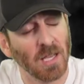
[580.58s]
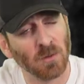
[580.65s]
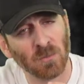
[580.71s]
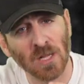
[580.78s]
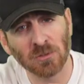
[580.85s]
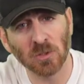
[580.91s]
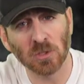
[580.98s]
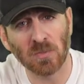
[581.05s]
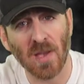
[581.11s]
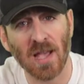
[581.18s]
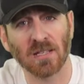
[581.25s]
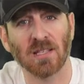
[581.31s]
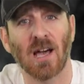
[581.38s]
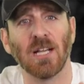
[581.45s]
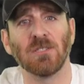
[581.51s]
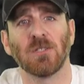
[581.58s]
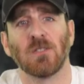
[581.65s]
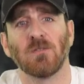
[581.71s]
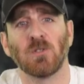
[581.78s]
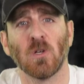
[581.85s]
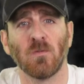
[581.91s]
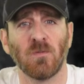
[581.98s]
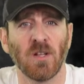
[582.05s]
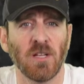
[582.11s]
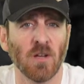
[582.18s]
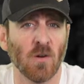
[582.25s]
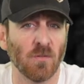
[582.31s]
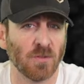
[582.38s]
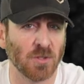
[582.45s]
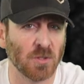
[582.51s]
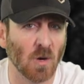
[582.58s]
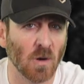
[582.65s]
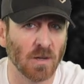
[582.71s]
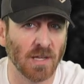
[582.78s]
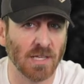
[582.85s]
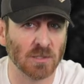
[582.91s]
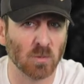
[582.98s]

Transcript: In retrospect, I should have shown video of the target